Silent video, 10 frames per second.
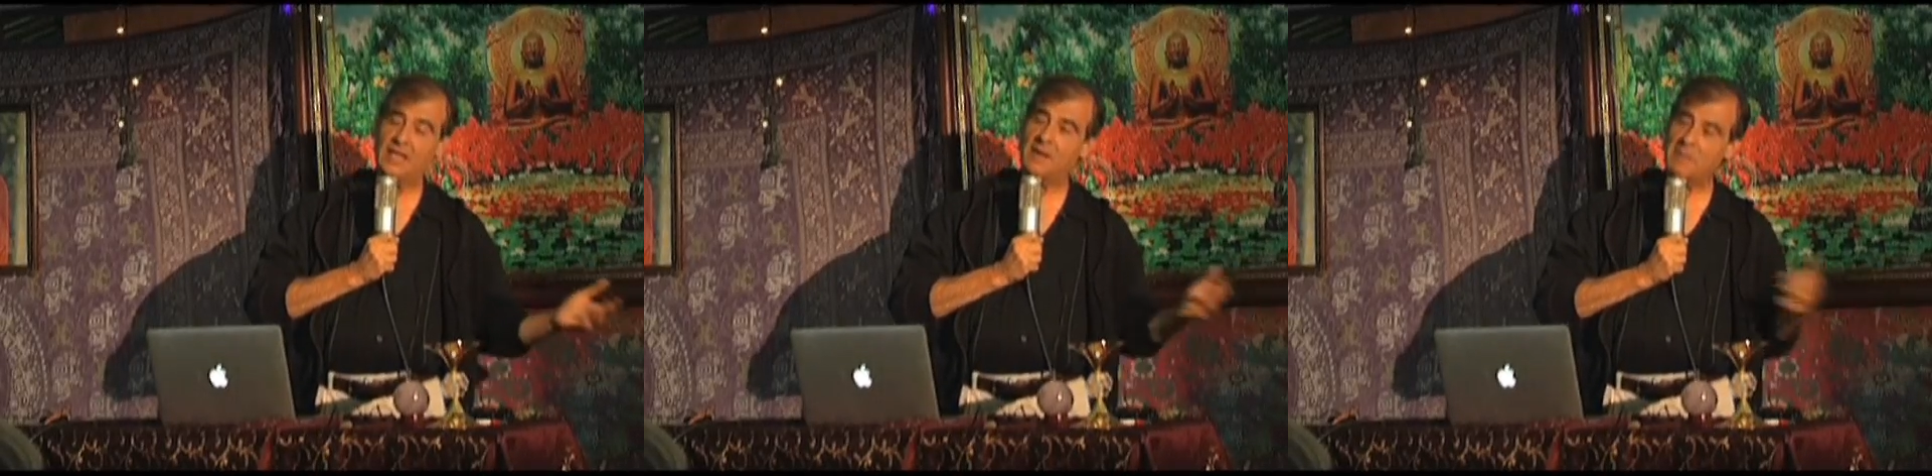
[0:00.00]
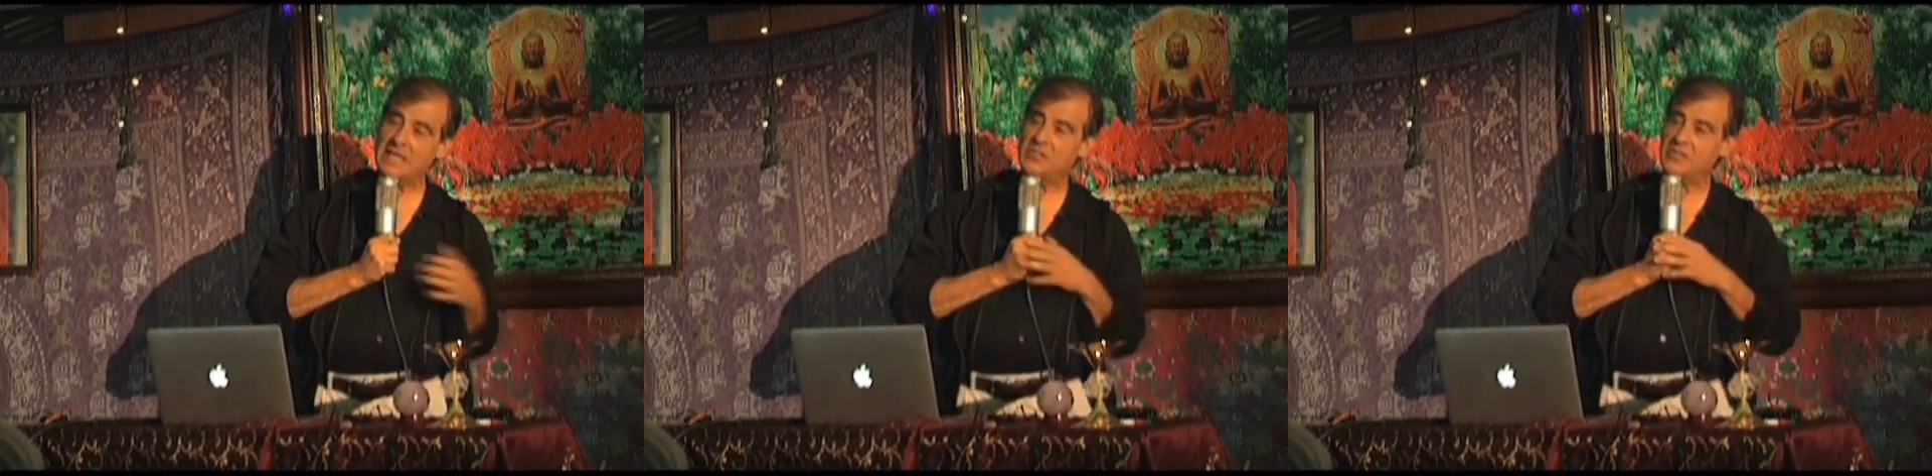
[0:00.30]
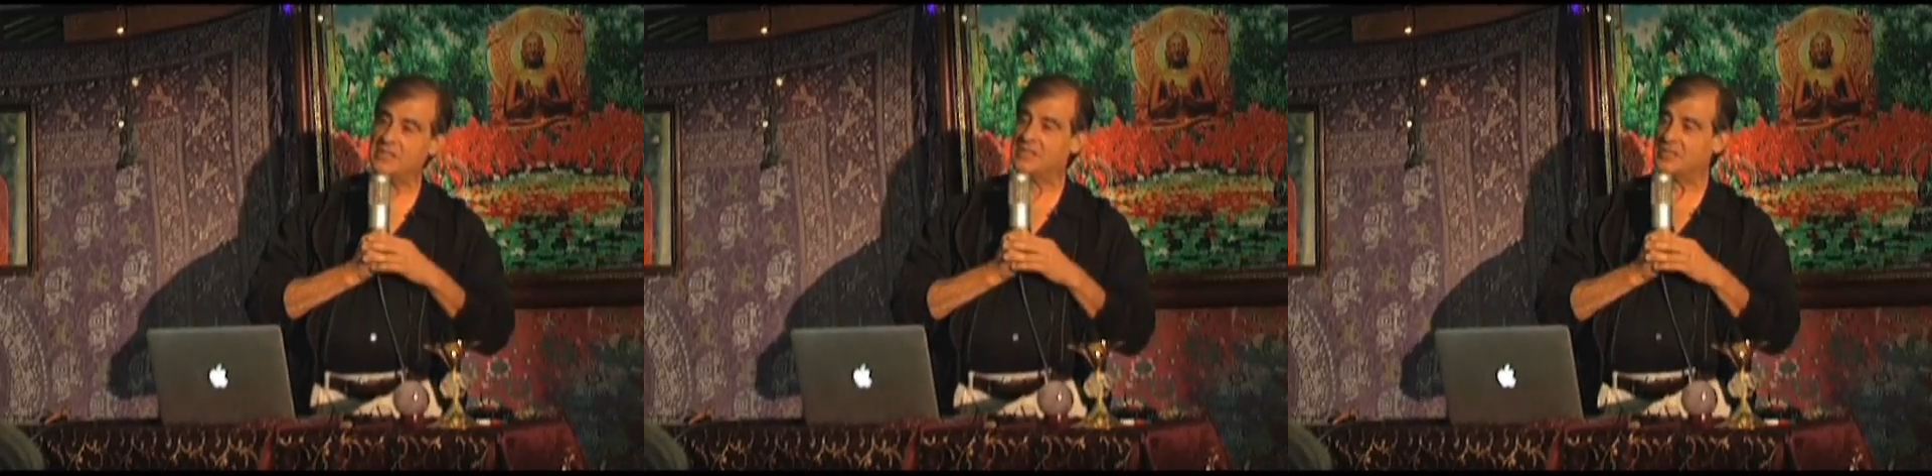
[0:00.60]

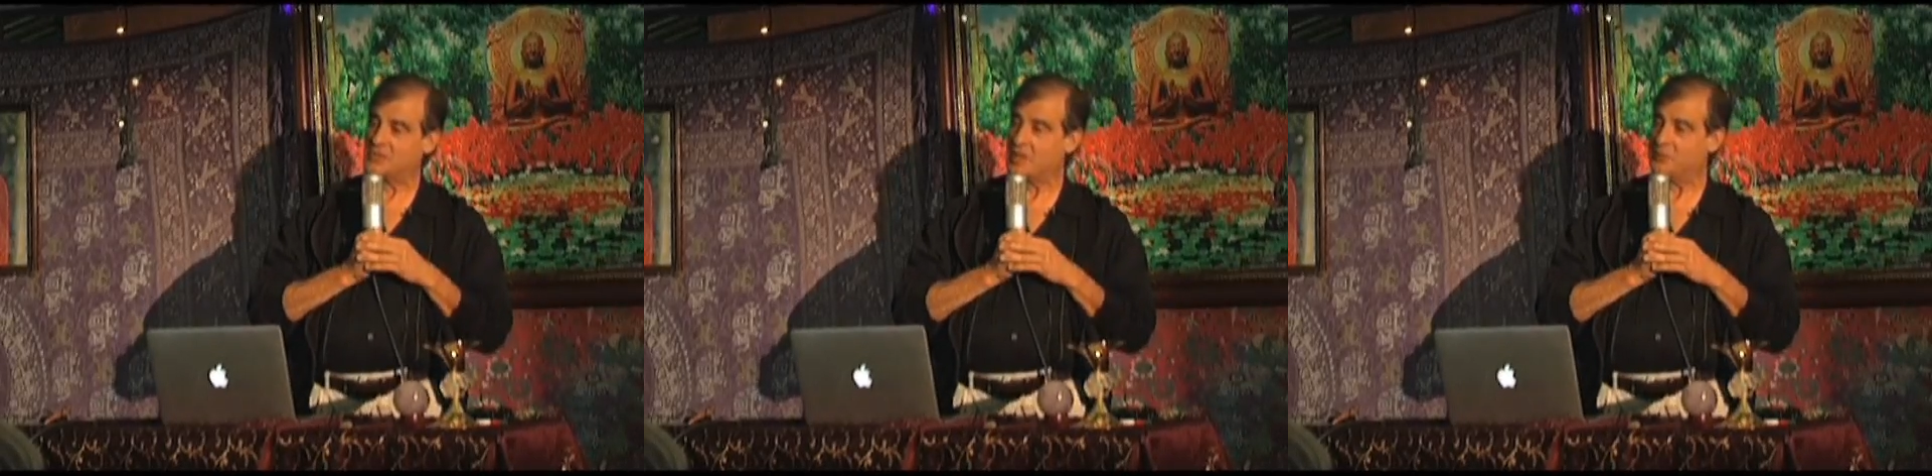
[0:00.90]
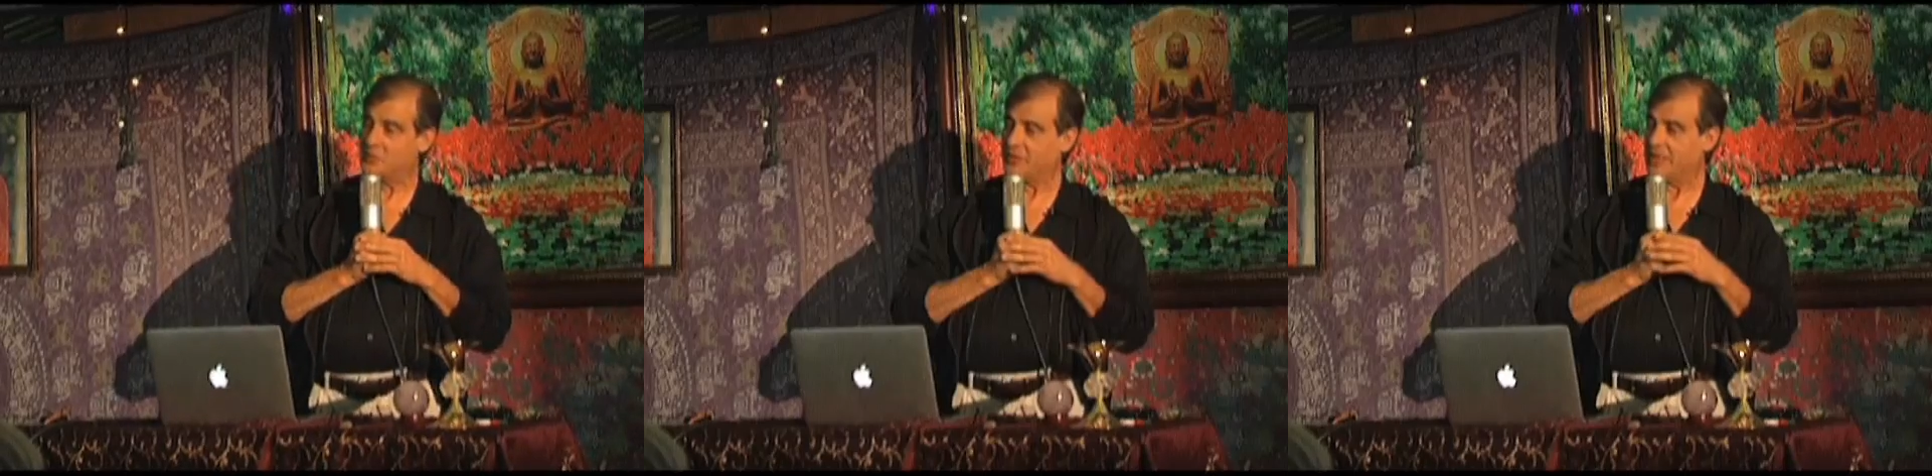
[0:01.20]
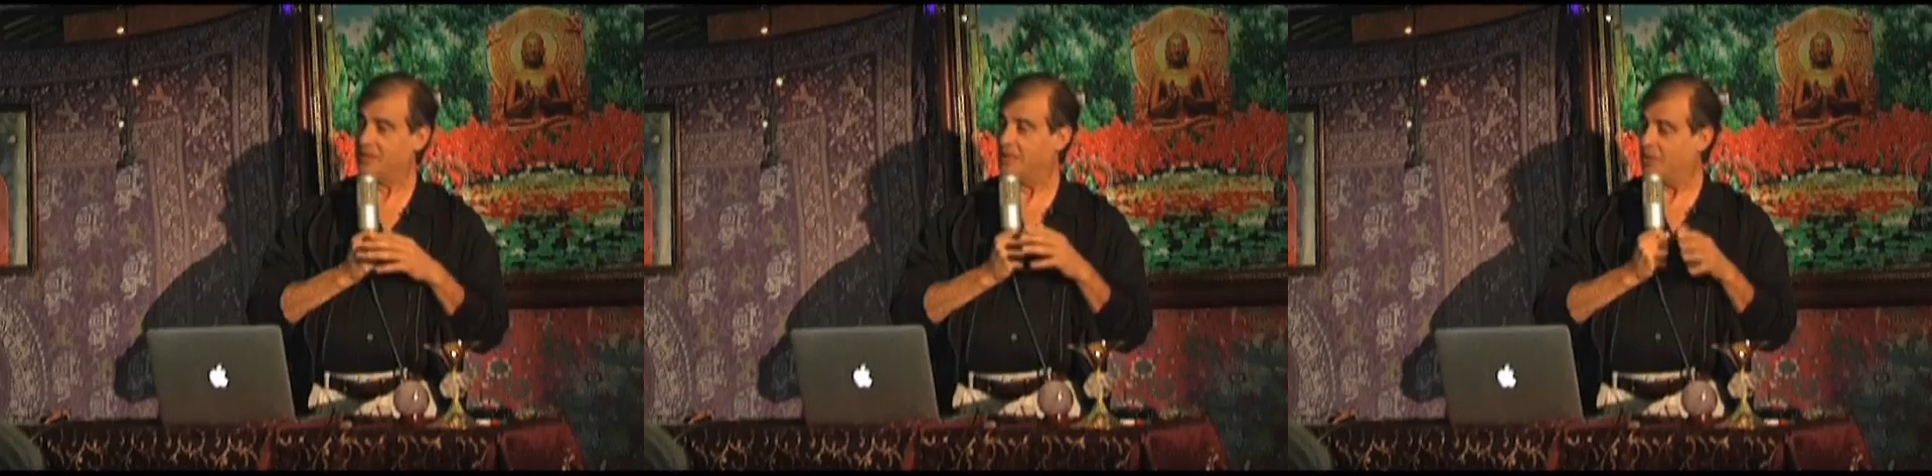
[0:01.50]
amazing to discover
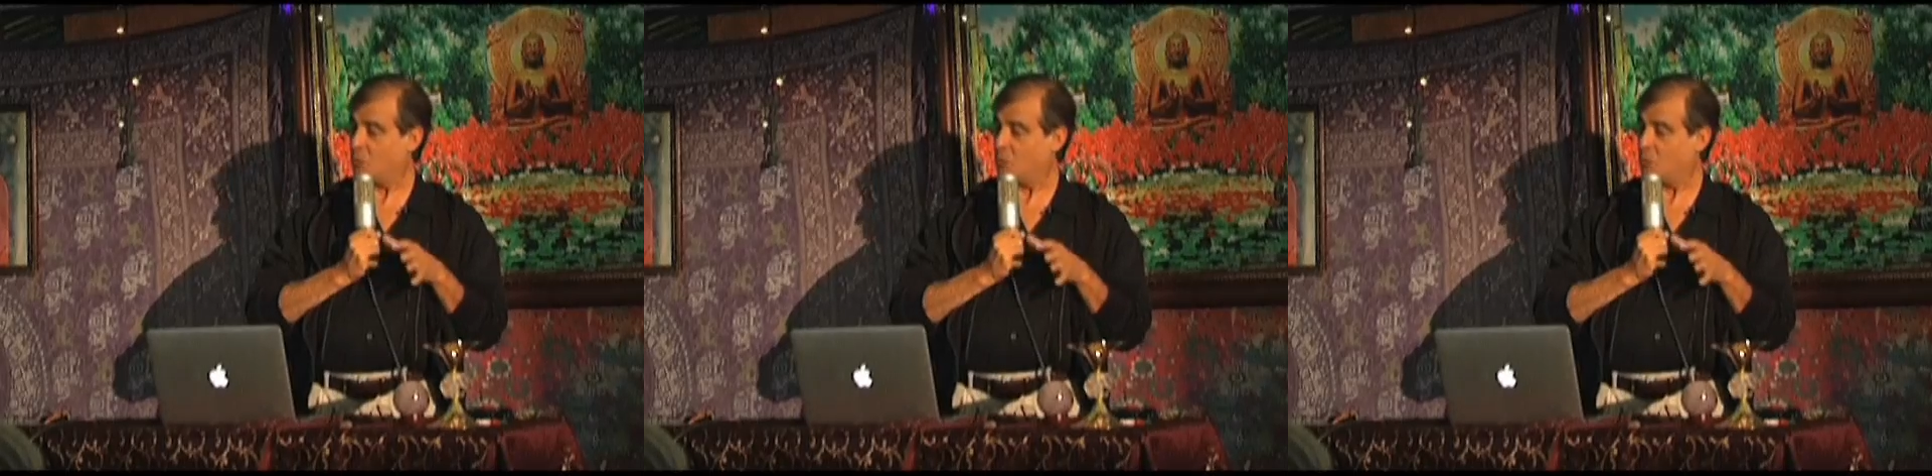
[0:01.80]
that